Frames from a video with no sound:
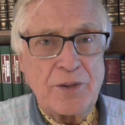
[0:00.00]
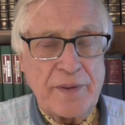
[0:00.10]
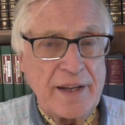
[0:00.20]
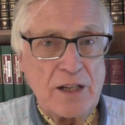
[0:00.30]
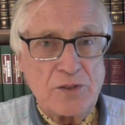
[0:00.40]

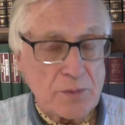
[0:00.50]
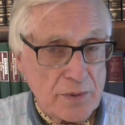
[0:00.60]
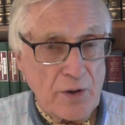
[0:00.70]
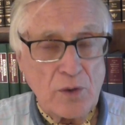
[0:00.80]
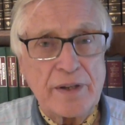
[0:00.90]
with a loaded
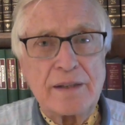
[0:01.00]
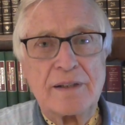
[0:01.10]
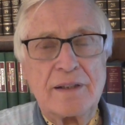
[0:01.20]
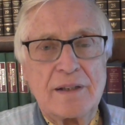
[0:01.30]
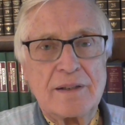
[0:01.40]
revolver
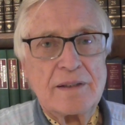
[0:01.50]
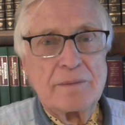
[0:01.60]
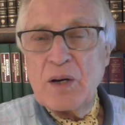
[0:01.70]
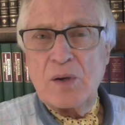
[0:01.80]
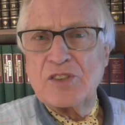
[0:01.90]

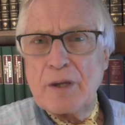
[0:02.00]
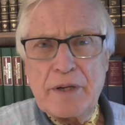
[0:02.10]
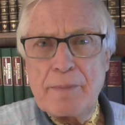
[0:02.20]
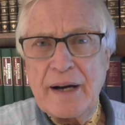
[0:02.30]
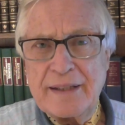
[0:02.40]
because
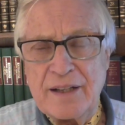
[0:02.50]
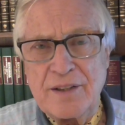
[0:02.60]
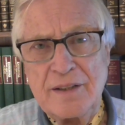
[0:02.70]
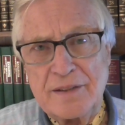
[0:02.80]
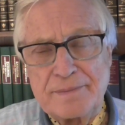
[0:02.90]
somebody might get
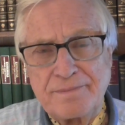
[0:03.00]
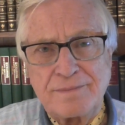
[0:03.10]
hurt.